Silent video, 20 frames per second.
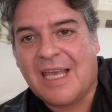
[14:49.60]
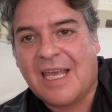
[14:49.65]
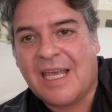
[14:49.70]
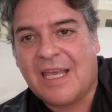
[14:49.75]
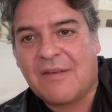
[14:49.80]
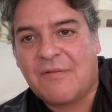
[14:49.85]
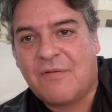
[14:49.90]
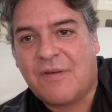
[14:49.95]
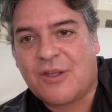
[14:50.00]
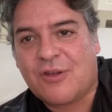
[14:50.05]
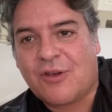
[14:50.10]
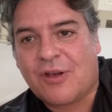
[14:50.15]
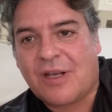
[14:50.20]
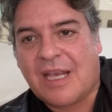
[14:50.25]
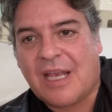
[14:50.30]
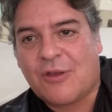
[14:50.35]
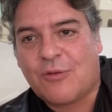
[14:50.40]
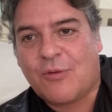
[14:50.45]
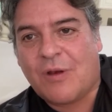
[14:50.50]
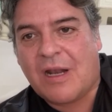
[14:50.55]
If Viktor
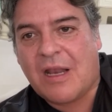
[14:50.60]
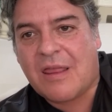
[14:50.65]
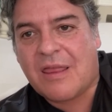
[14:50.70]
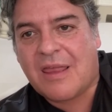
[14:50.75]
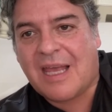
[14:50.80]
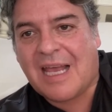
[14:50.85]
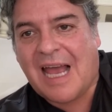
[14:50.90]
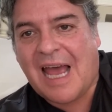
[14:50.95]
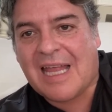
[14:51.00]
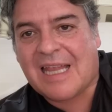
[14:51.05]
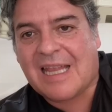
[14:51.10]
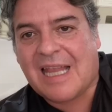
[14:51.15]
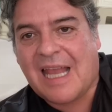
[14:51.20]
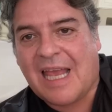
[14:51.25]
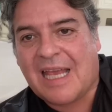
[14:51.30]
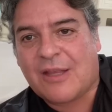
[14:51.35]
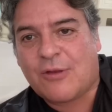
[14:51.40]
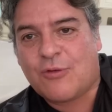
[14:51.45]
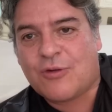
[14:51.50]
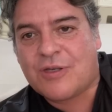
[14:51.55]
can do anything, I'd
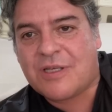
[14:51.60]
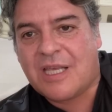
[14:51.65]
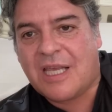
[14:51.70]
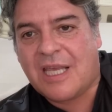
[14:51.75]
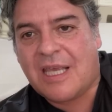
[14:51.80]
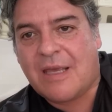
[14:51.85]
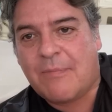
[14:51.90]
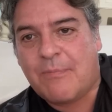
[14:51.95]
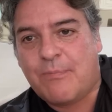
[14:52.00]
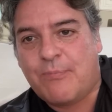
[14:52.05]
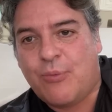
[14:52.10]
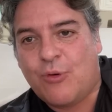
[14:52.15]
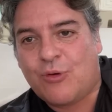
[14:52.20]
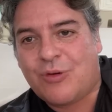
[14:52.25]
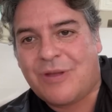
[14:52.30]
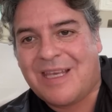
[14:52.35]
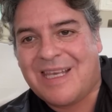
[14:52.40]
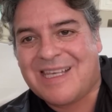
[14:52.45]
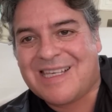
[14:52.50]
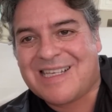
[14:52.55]
like to see him
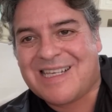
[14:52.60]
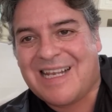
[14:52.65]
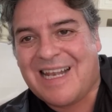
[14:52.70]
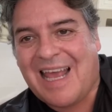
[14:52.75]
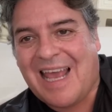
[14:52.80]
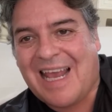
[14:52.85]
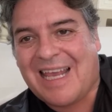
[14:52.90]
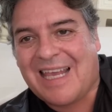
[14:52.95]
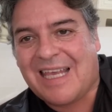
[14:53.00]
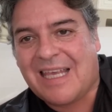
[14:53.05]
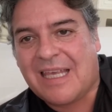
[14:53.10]
put his leg